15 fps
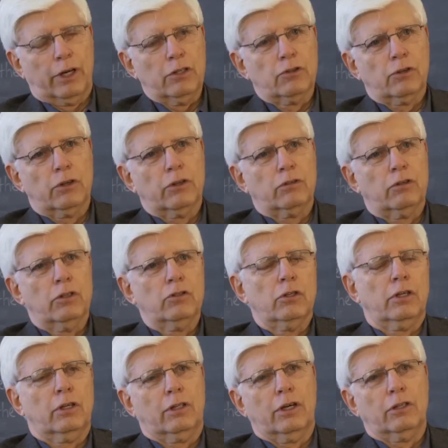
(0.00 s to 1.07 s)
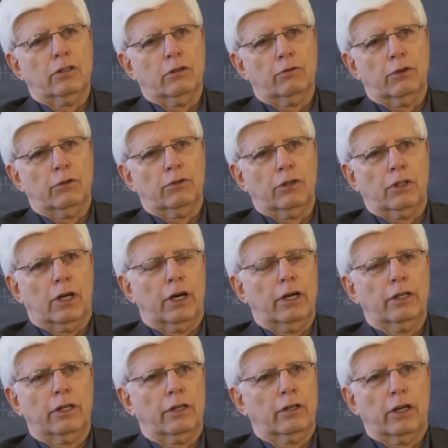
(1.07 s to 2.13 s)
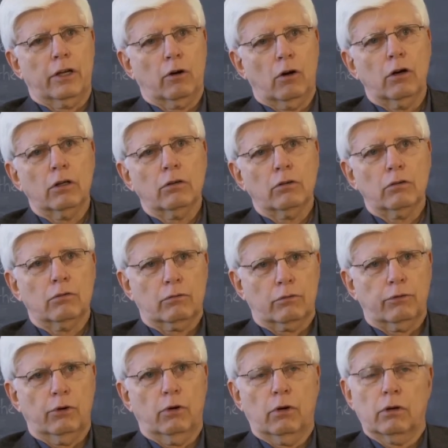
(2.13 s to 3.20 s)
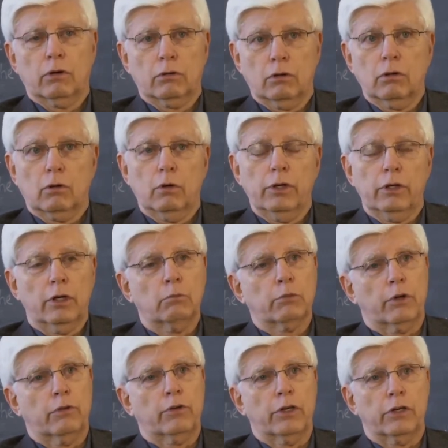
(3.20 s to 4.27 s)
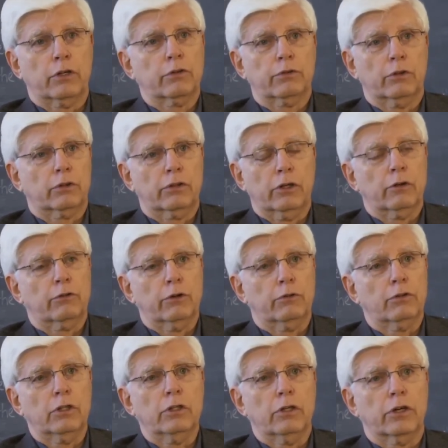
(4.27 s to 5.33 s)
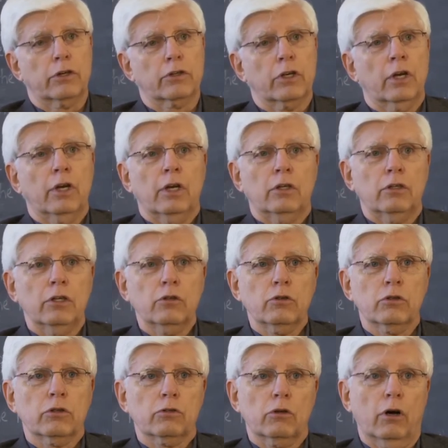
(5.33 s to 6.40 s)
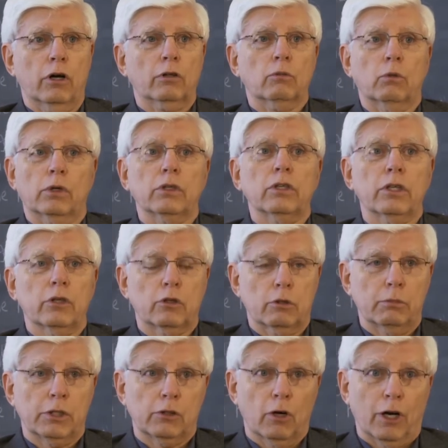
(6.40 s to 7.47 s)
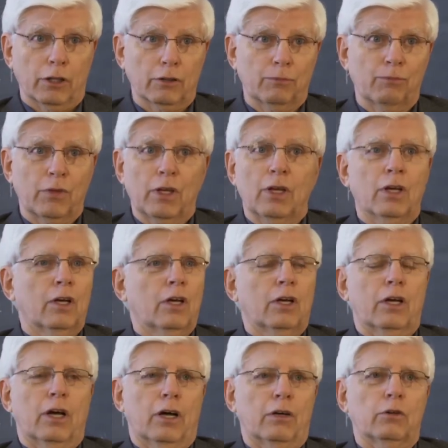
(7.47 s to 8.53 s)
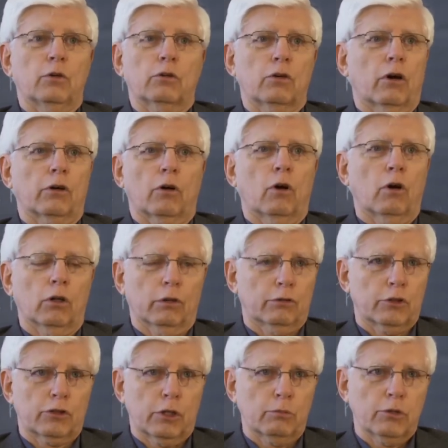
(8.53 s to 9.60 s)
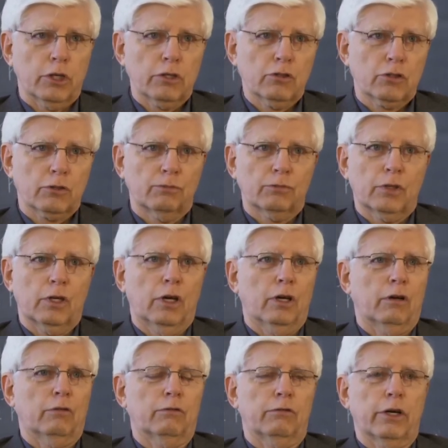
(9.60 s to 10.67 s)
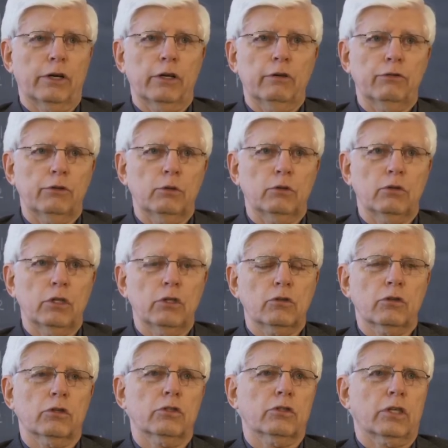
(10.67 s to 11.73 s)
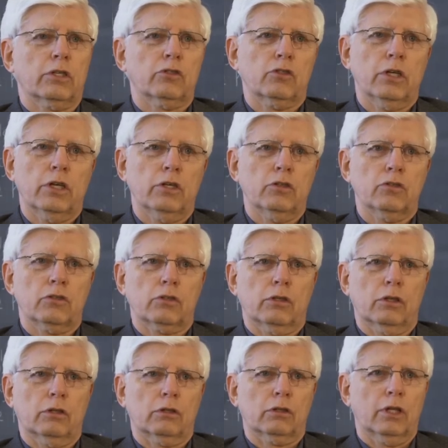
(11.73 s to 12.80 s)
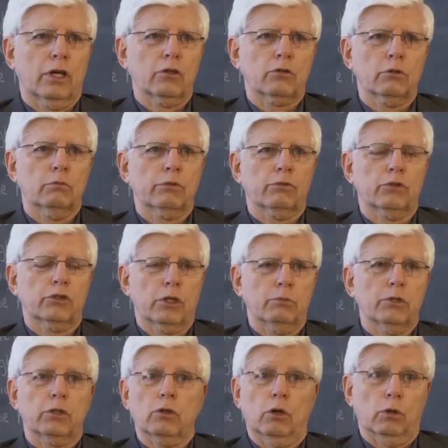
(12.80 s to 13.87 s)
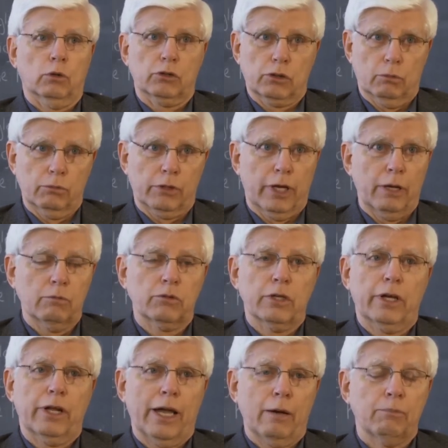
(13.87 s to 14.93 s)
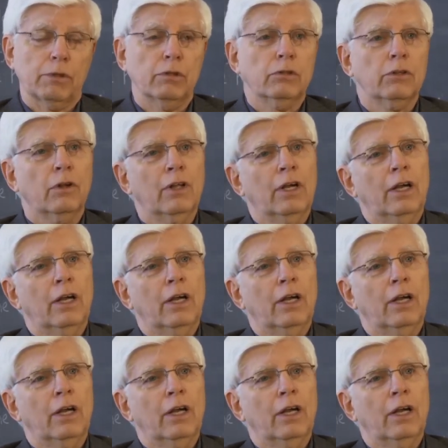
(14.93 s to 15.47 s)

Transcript: I started teaching in 1959 and, and on for quite a number of years, for 10 or 15 years, teachers taught what needed to be taught. Uh, you taught all of the subjects. Uh, very few teachers exchanged uh, classrooms for subject, although sometimes that happened.